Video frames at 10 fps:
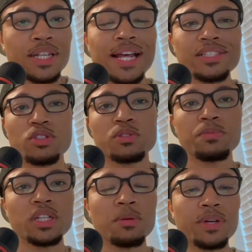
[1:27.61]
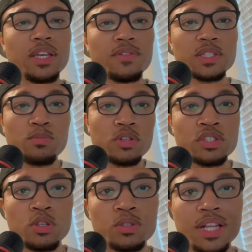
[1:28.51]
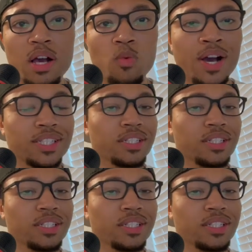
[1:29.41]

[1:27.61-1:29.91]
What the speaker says: not just social media, but even sports shows that I watch,